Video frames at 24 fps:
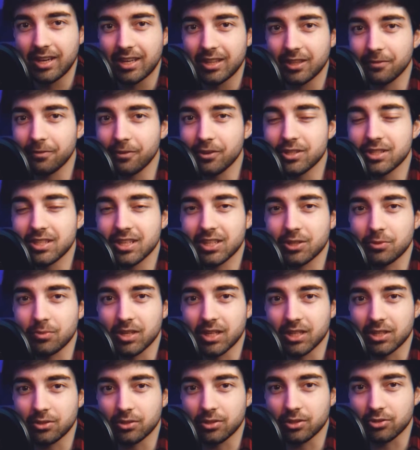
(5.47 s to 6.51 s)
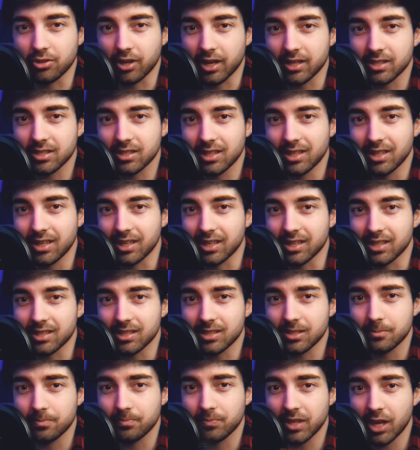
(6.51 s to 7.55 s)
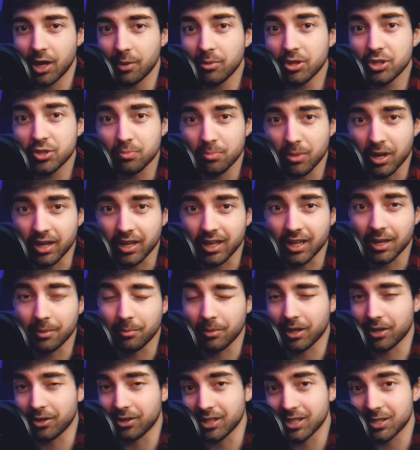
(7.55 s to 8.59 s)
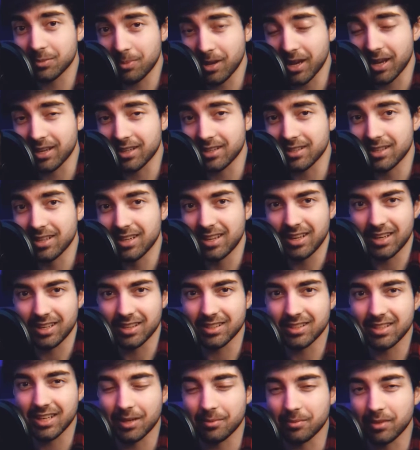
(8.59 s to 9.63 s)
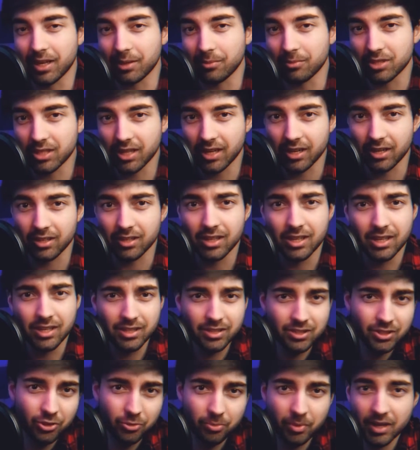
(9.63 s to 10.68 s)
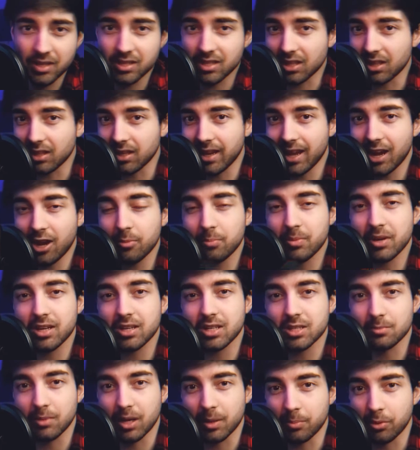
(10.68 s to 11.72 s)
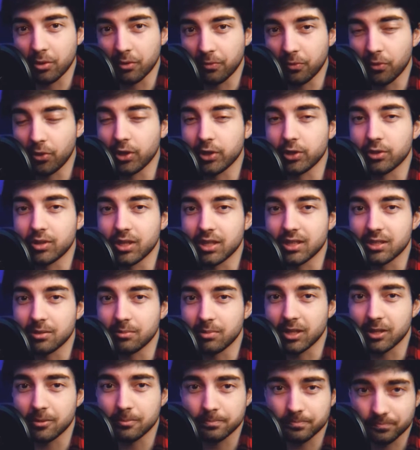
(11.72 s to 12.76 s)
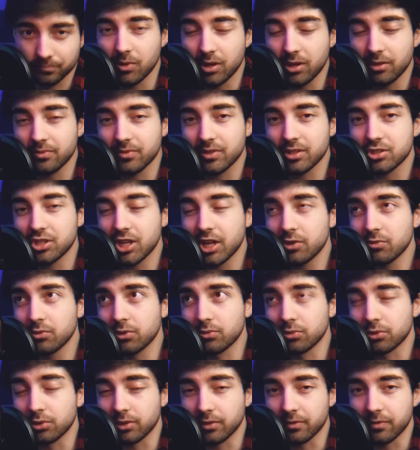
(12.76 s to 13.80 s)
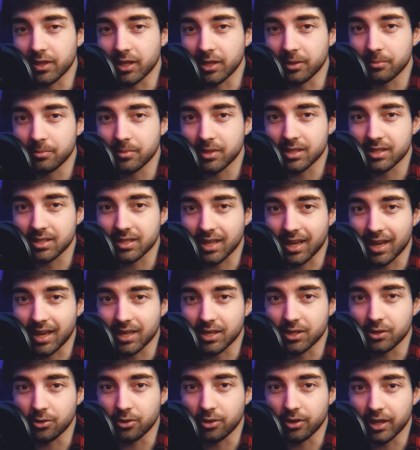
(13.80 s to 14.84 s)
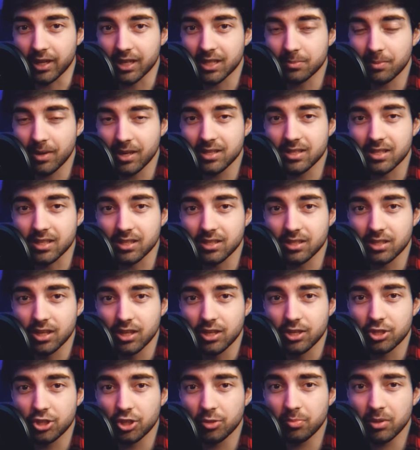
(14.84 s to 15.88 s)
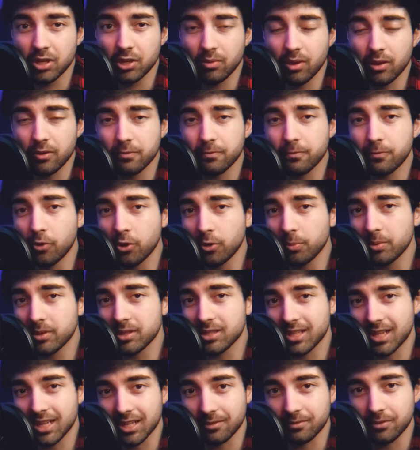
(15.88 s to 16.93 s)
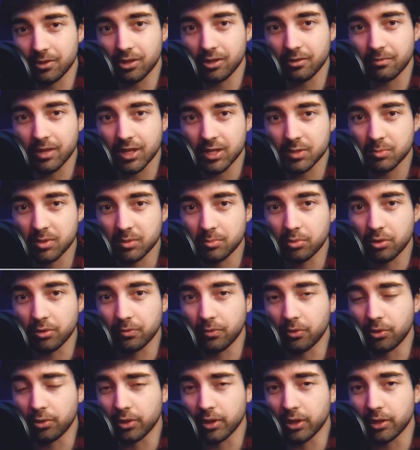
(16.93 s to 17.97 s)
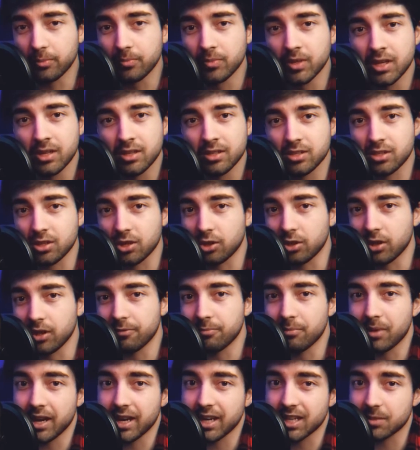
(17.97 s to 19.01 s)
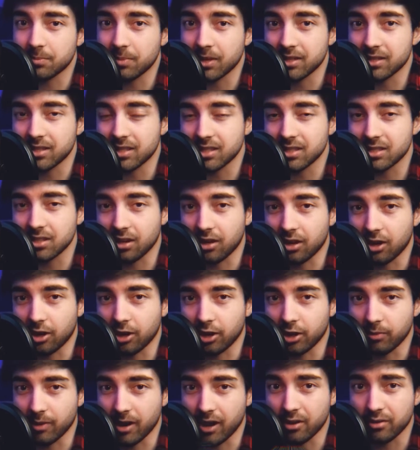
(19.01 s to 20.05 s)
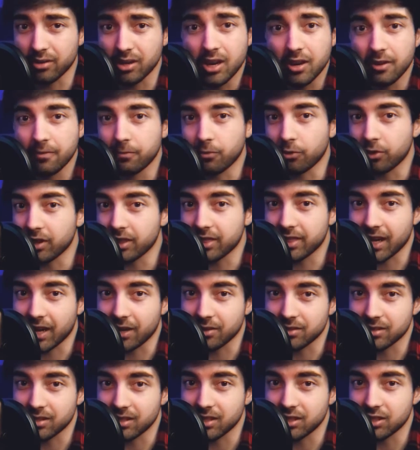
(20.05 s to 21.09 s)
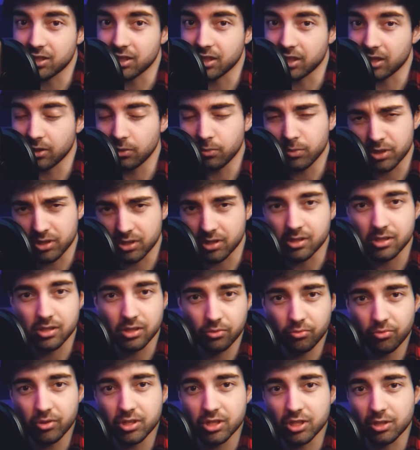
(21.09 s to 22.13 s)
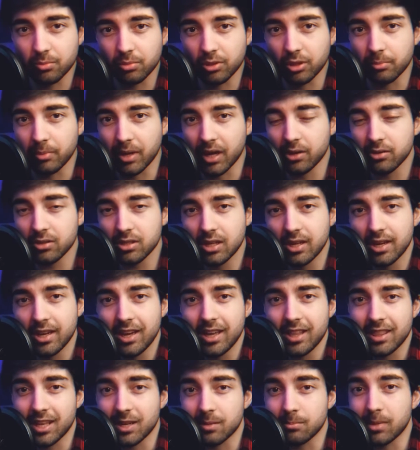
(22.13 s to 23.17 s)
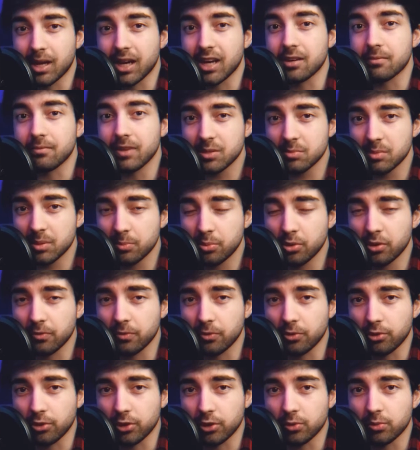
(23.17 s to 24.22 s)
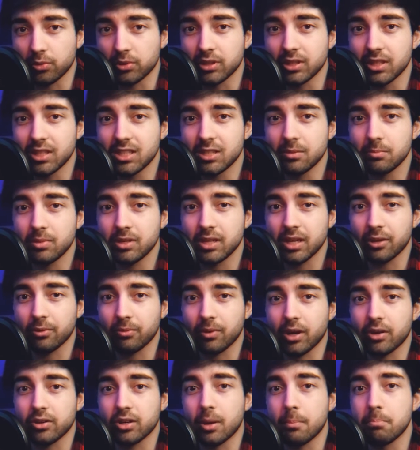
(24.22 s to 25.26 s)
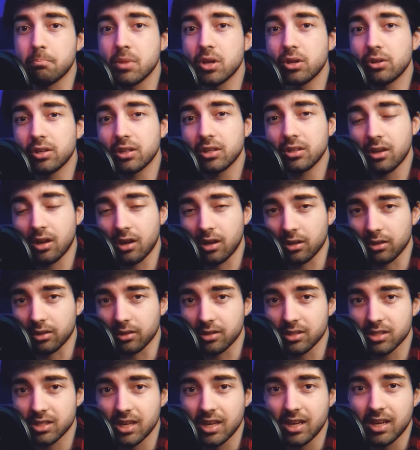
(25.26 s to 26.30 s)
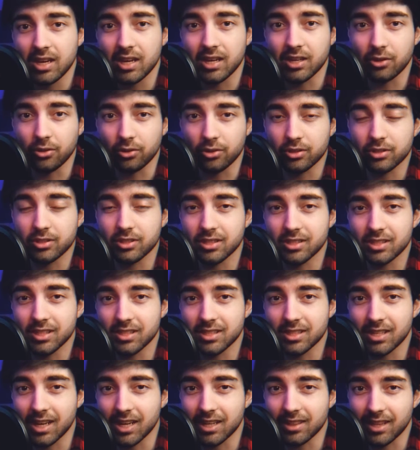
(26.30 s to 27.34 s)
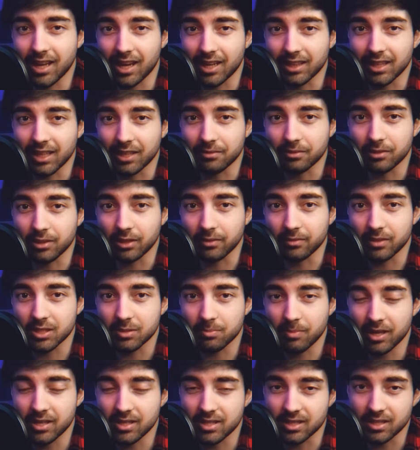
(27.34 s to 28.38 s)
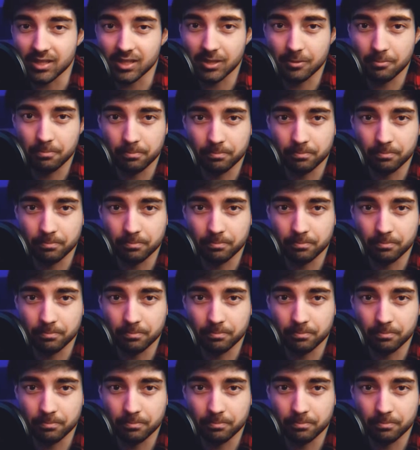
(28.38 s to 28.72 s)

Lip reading: the first thing we need to address is how much money am I going to spend in the time that I'm retired? So basically, how big does my portfolio need to be? Well, the general rule of thumb is that your expenses should be around 4% of your investment portfolio. So if my expenses are around $40,000 each year, which is a reasonable amount, then my investment portfolio will need to be around $1 million in order to sustain that level of expenses.